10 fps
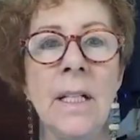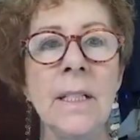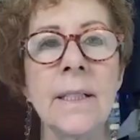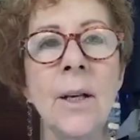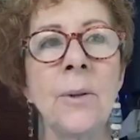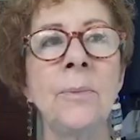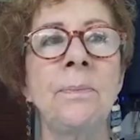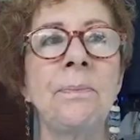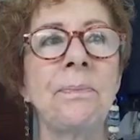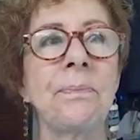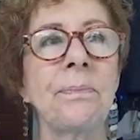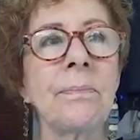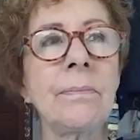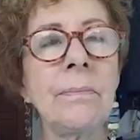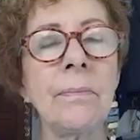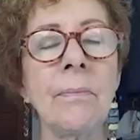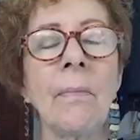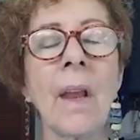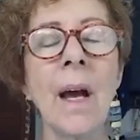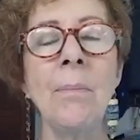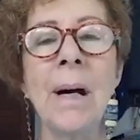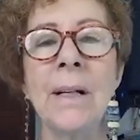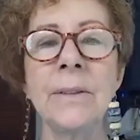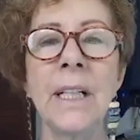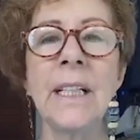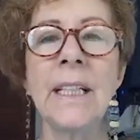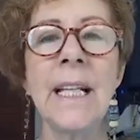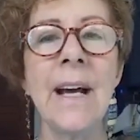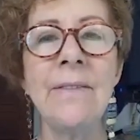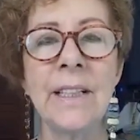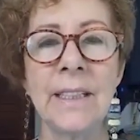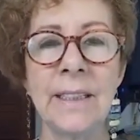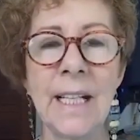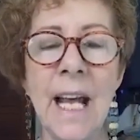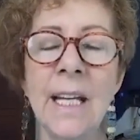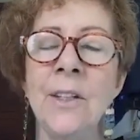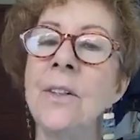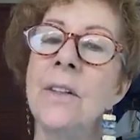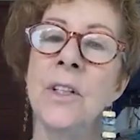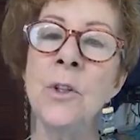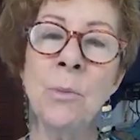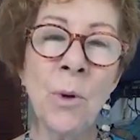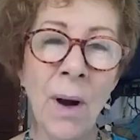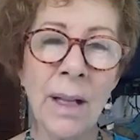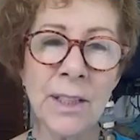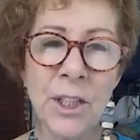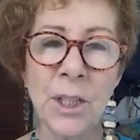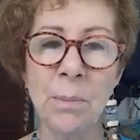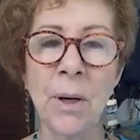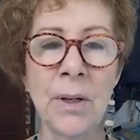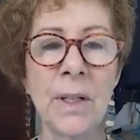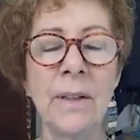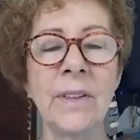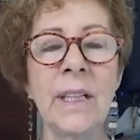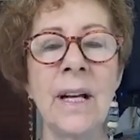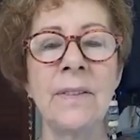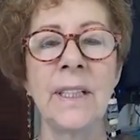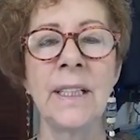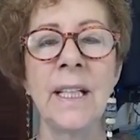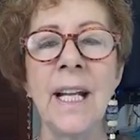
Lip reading: So, about 11 and the numerology part of 11.